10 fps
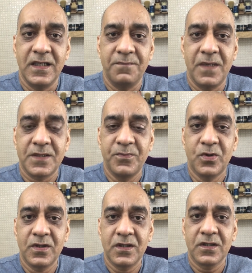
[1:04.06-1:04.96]
much
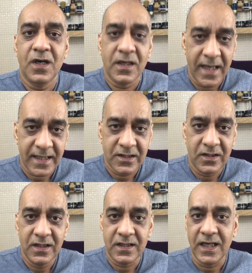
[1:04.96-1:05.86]
more
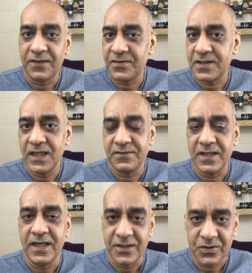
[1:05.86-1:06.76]
non-alcoholic aftershaves
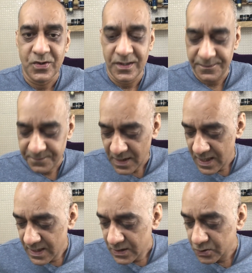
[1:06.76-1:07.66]
and so on.
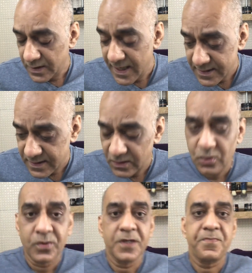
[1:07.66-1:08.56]
So that
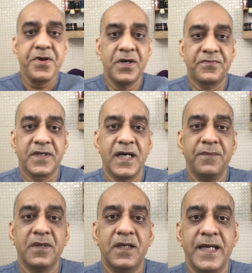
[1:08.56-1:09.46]
over a period of
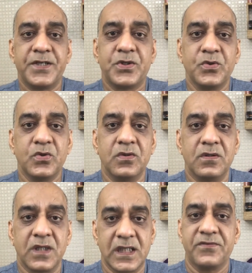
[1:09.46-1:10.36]
time led to
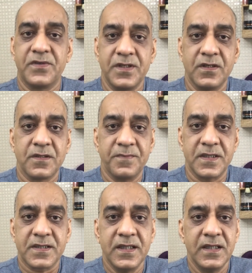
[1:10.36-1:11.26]
recovery of my
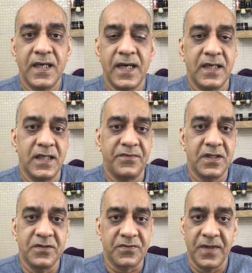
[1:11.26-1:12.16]
skin, and
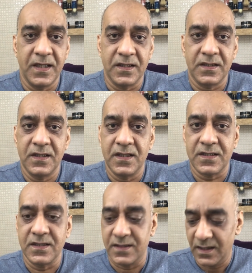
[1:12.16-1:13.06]
everything was fine
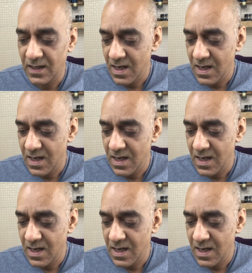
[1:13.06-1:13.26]
since then.